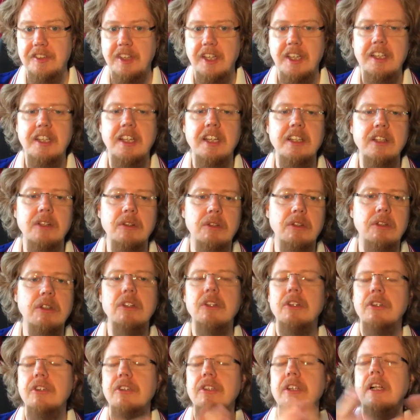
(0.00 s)
and I know
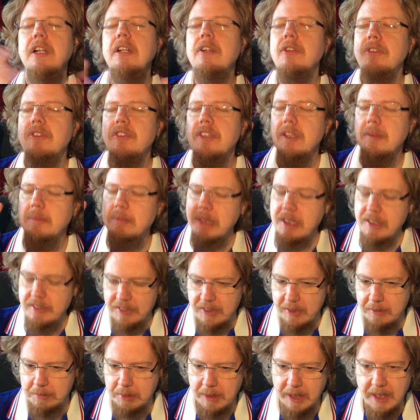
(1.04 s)
Ronaldo is an
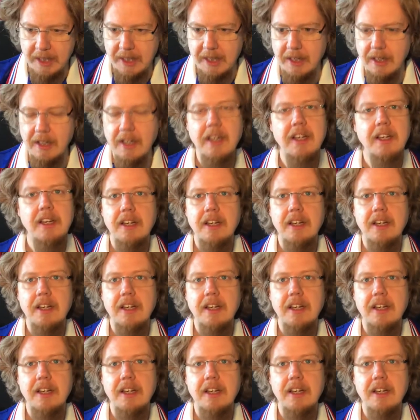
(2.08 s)
amazing player,